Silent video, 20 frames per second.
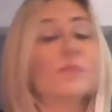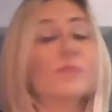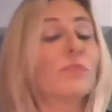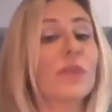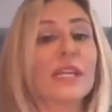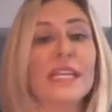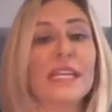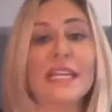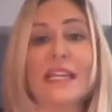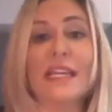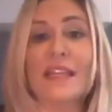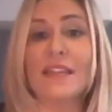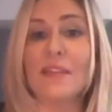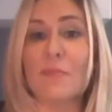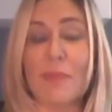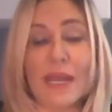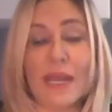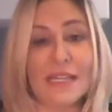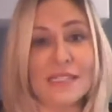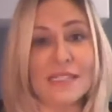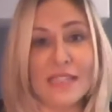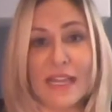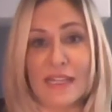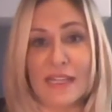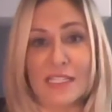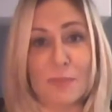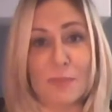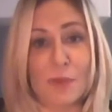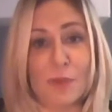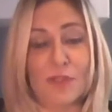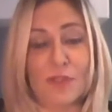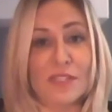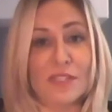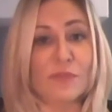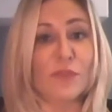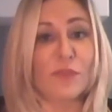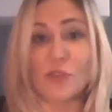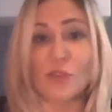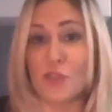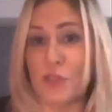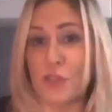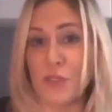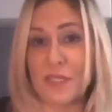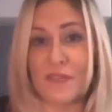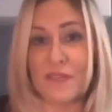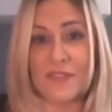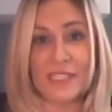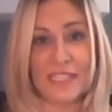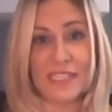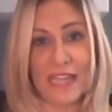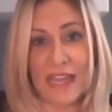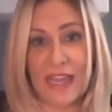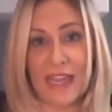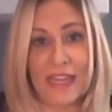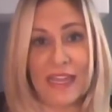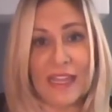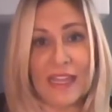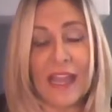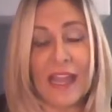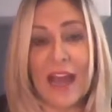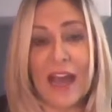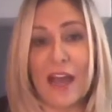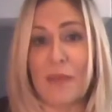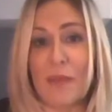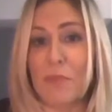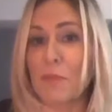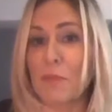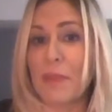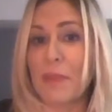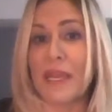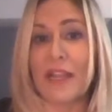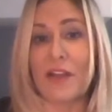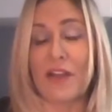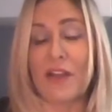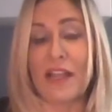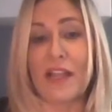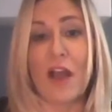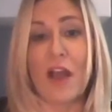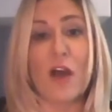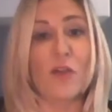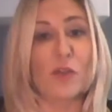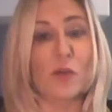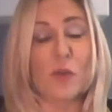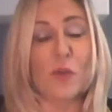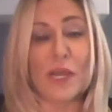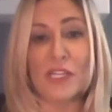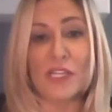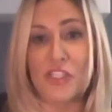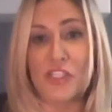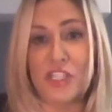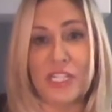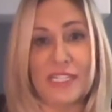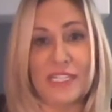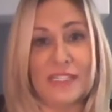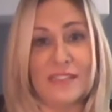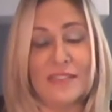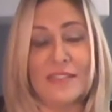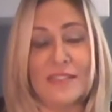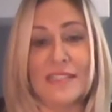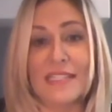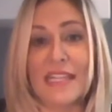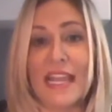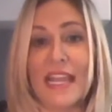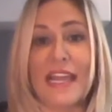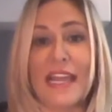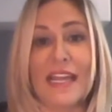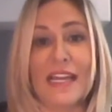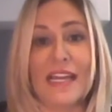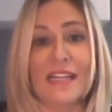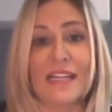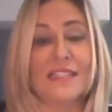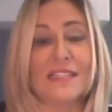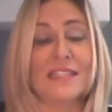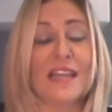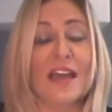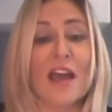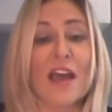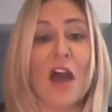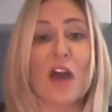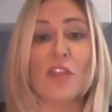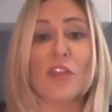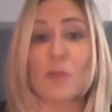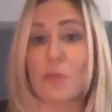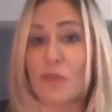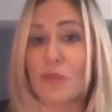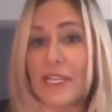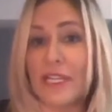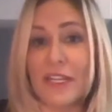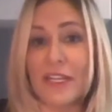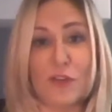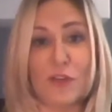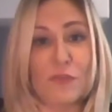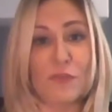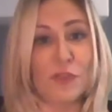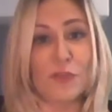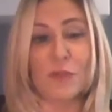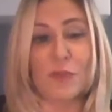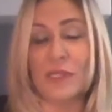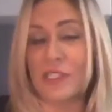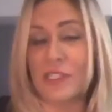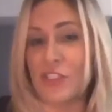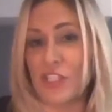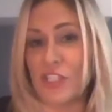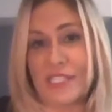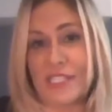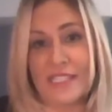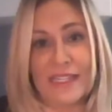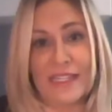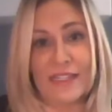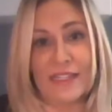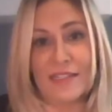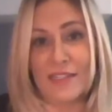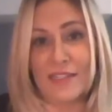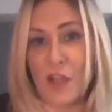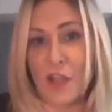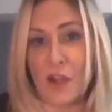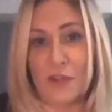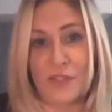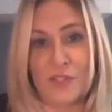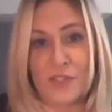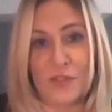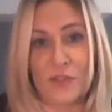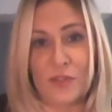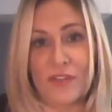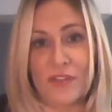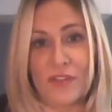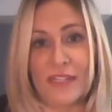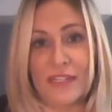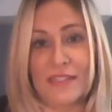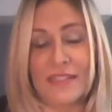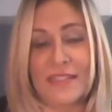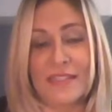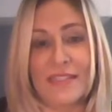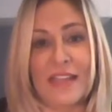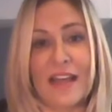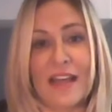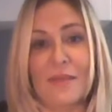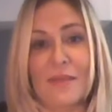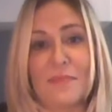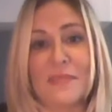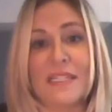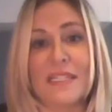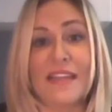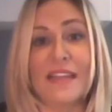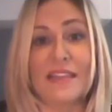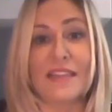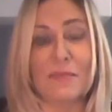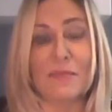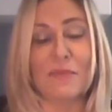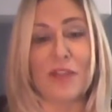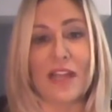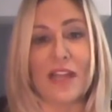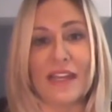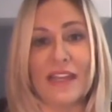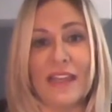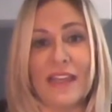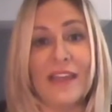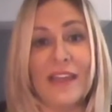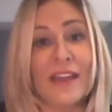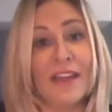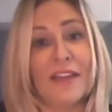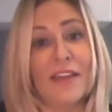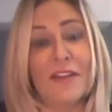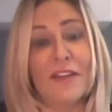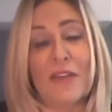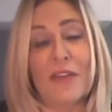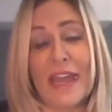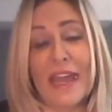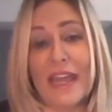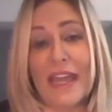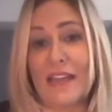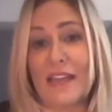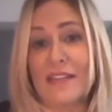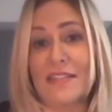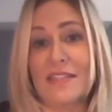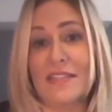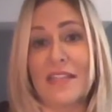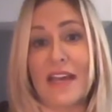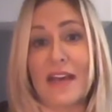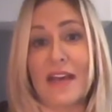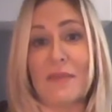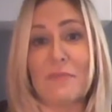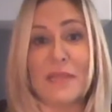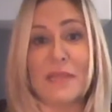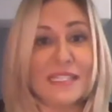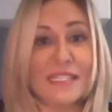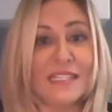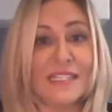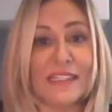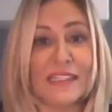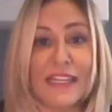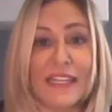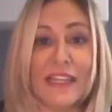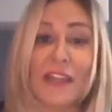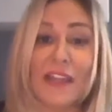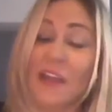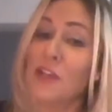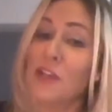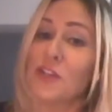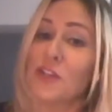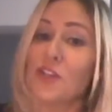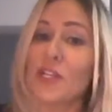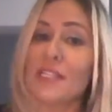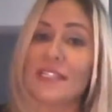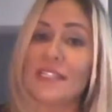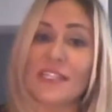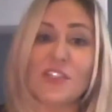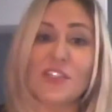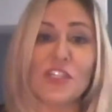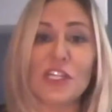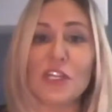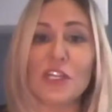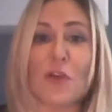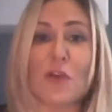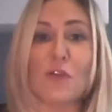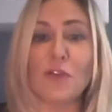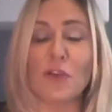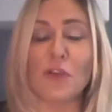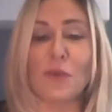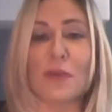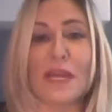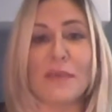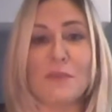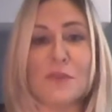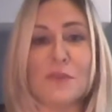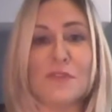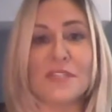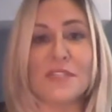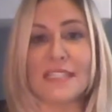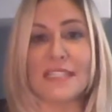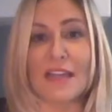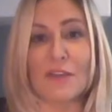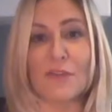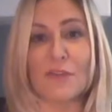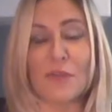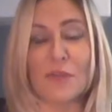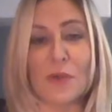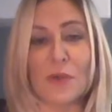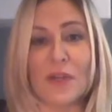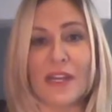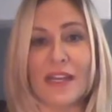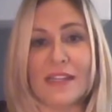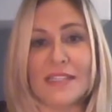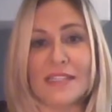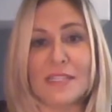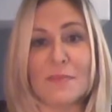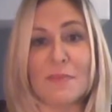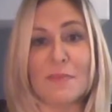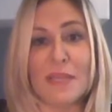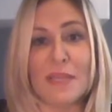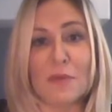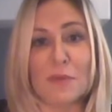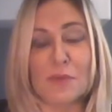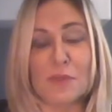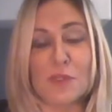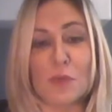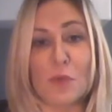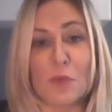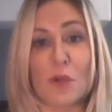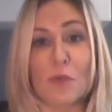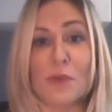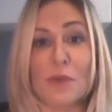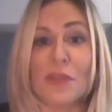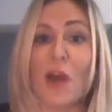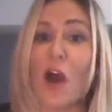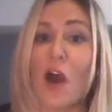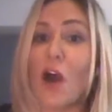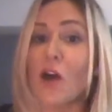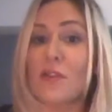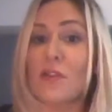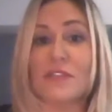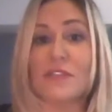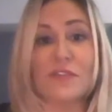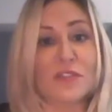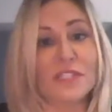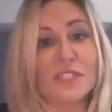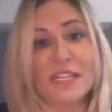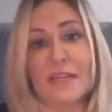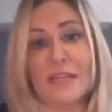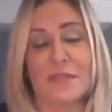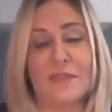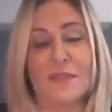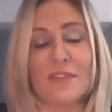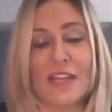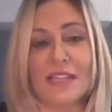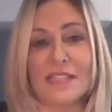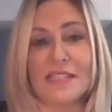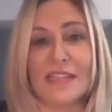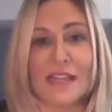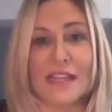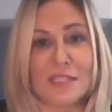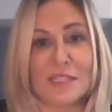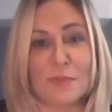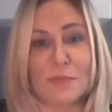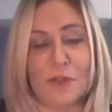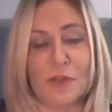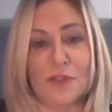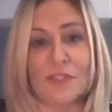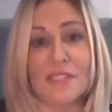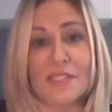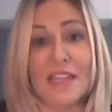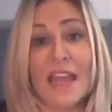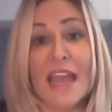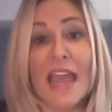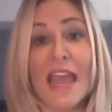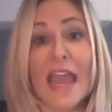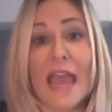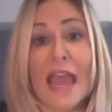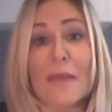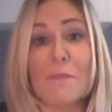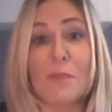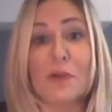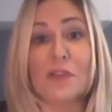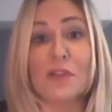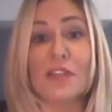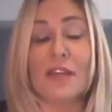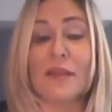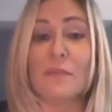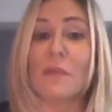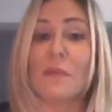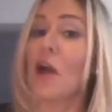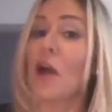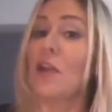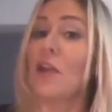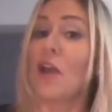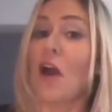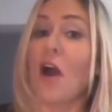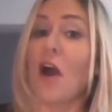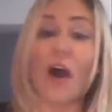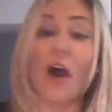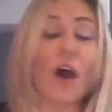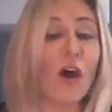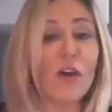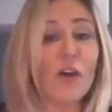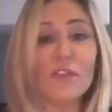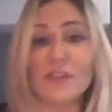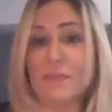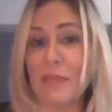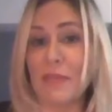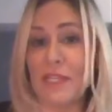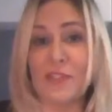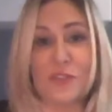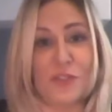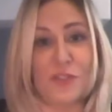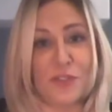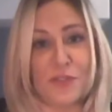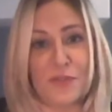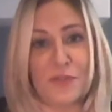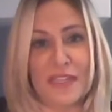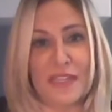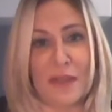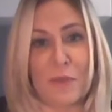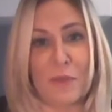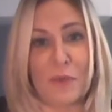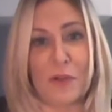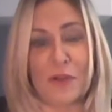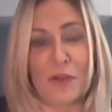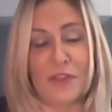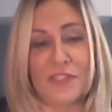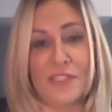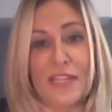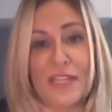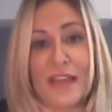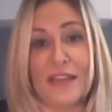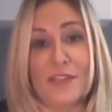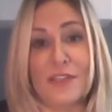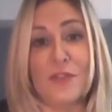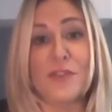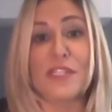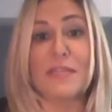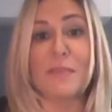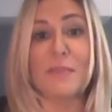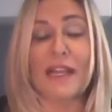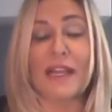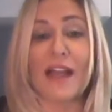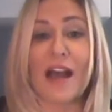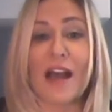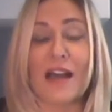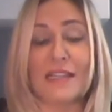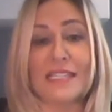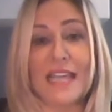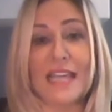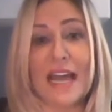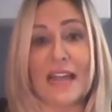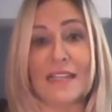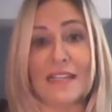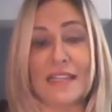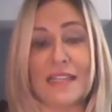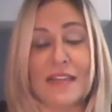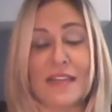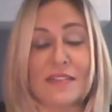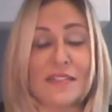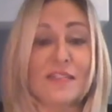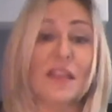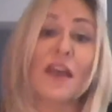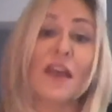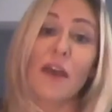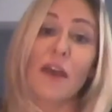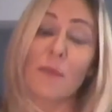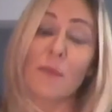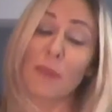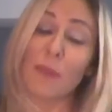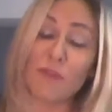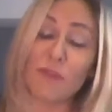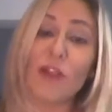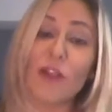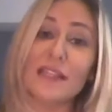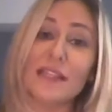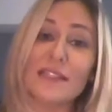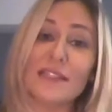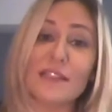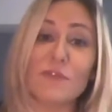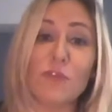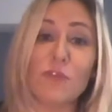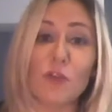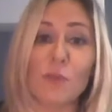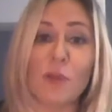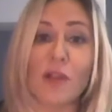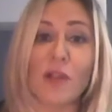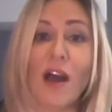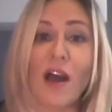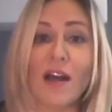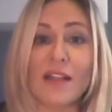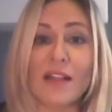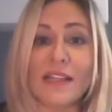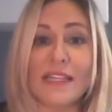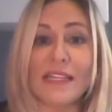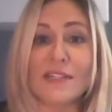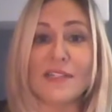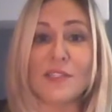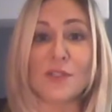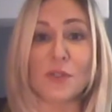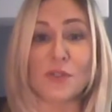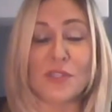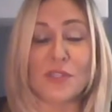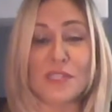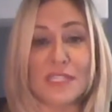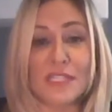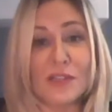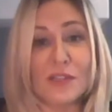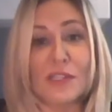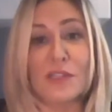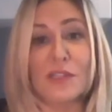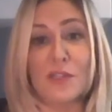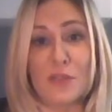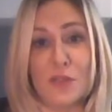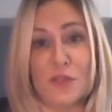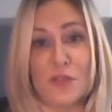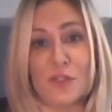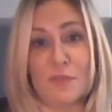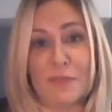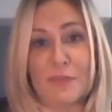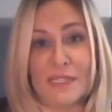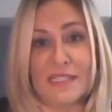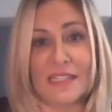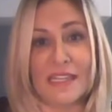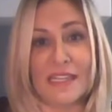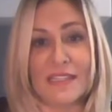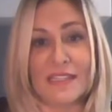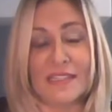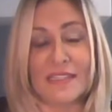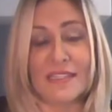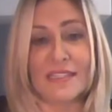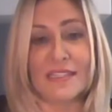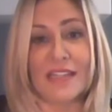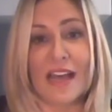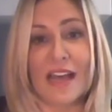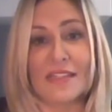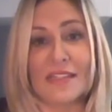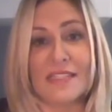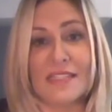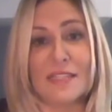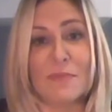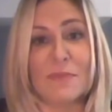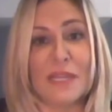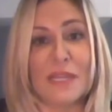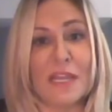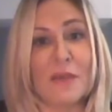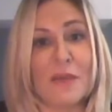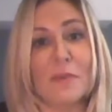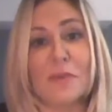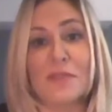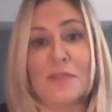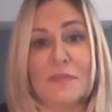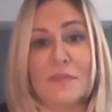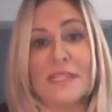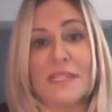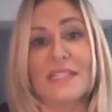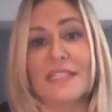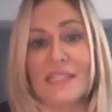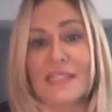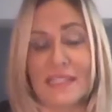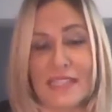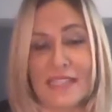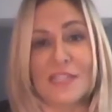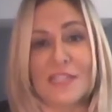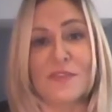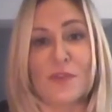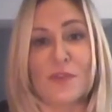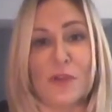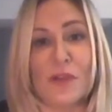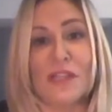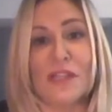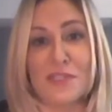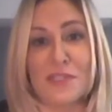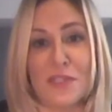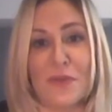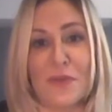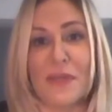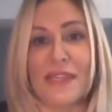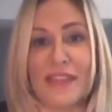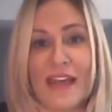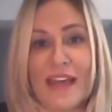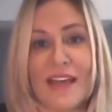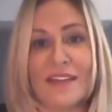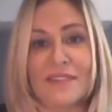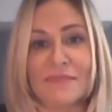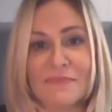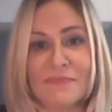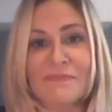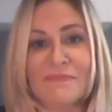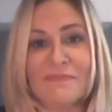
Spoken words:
bringing in the best experts for news of the day, preparing all the questions and the pre-interview logistics, car service to get them ready, and basically transitioning over when I moved to South Florida to be able to work with all different types of guest experts and book them on all the major news networks, using my contacts as my friends and former colleagues who are still in the news business to be able to be successful in doing that.